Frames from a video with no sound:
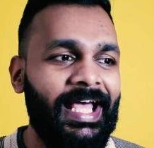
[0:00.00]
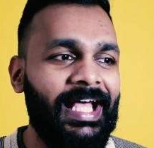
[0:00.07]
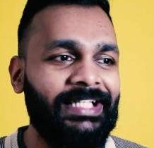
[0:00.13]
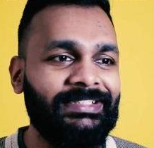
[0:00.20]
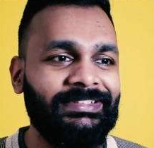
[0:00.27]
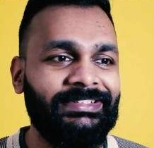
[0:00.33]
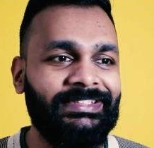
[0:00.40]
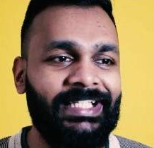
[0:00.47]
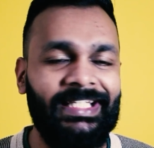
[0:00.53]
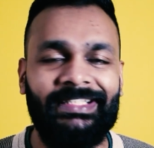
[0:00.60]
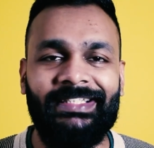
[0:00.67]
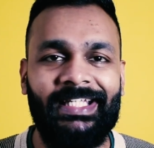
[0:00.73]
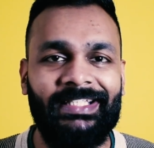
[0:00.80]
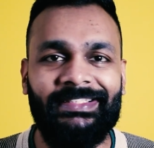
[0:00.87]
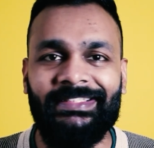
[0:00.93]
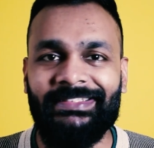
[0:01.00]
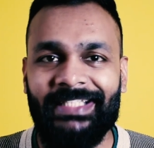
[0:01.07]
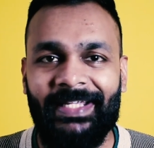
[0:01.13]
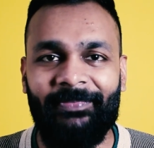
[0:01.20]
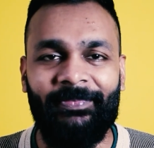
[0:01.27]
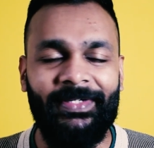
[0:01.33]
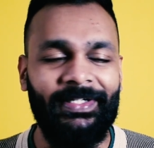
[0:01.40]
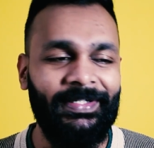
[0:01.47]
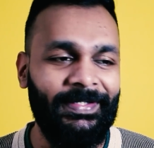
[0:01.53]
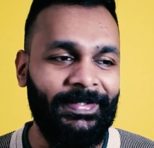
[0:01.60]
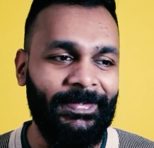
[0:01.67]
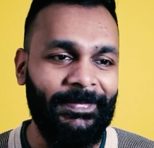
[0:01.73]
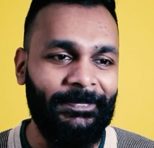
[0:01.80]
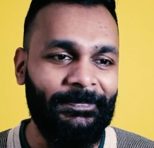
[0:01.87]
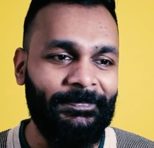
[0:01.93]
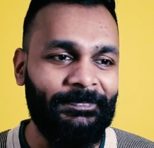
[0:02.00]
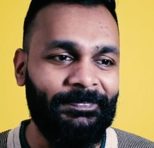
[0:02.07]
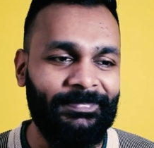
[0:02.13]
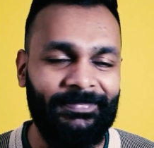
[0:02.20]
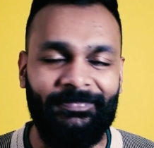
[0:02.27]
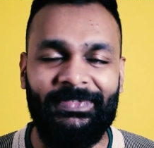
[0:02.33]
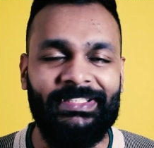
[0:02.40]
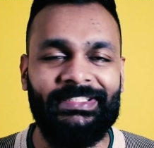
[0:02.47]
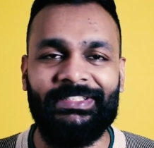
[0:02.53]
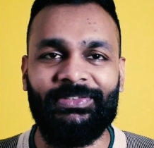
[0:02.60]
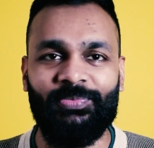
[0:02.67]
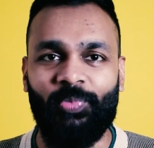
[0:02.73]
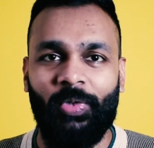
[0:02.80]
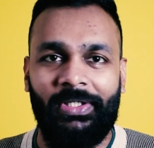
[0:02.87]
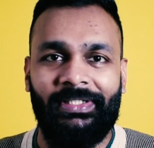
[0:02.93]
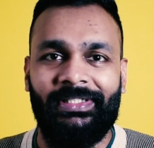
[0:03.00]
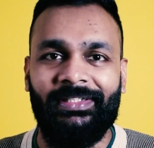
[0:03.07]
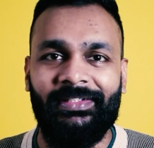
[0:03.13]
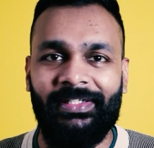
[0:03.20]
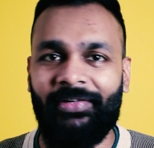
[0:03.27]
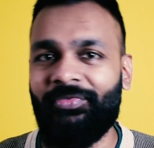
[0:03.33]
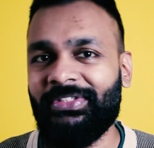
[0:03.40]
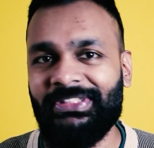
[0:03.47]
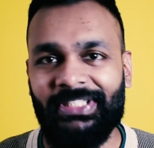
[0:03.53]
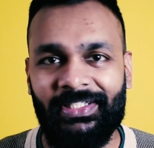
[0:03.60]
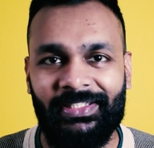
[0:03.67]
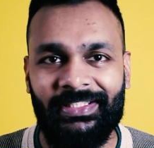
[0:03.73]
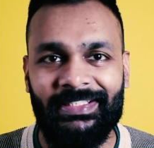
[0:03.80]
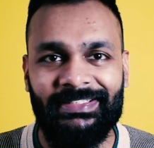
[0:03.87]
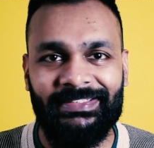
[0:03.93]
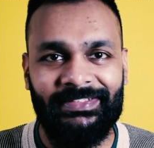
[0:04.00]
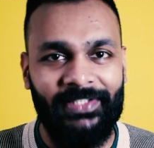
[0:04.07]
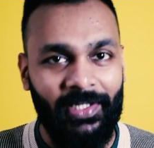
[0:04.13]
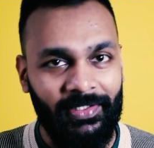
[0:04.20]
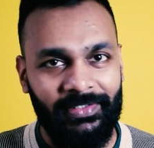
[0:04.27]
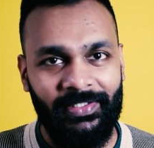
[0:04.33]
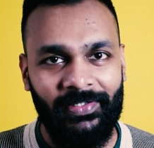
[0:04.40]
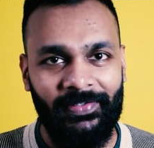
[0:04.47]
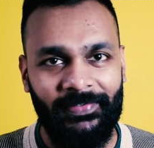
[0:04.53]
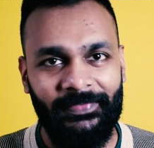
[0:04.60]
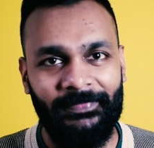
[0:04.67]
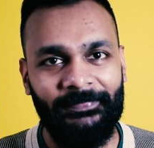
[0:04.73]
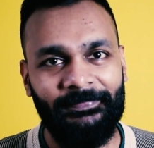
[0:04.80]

and say they're the same, which is what Ravishankar has done here.